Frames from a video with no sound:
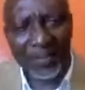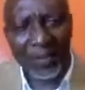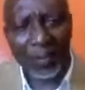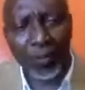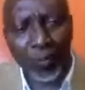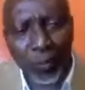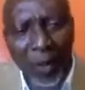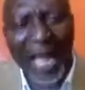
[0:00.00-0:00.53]

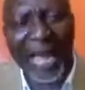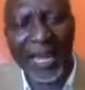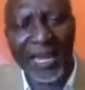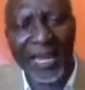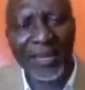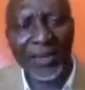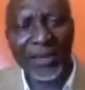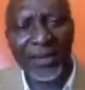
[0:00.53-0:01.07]

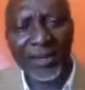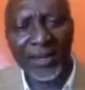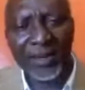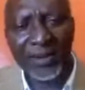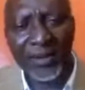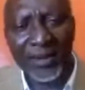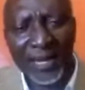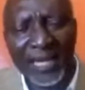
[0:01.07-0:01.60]
why
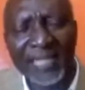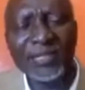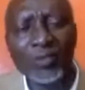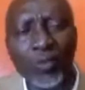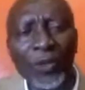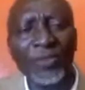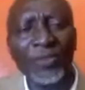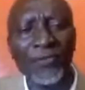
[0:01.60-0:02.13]
is
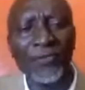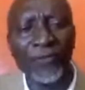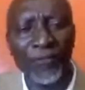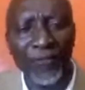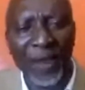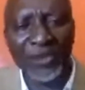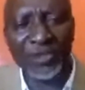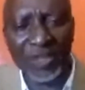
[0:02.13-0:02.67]
with the
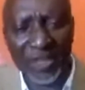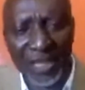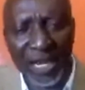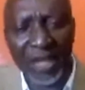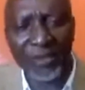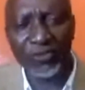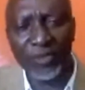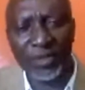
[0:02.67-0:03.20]
French
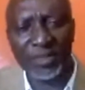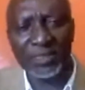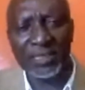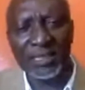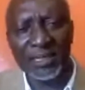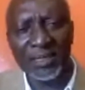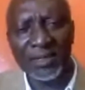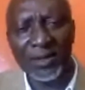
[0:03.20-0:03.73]
countries
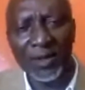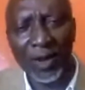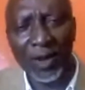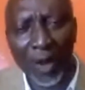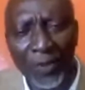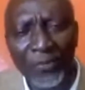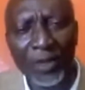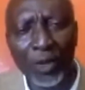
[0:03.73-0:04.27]

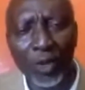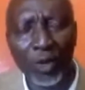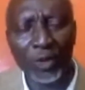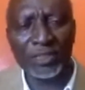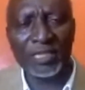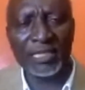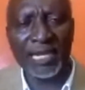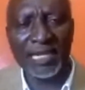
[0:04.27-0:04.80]
on the
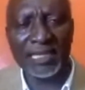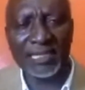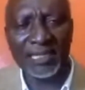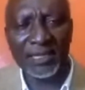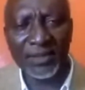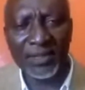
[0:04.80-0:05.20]
continent,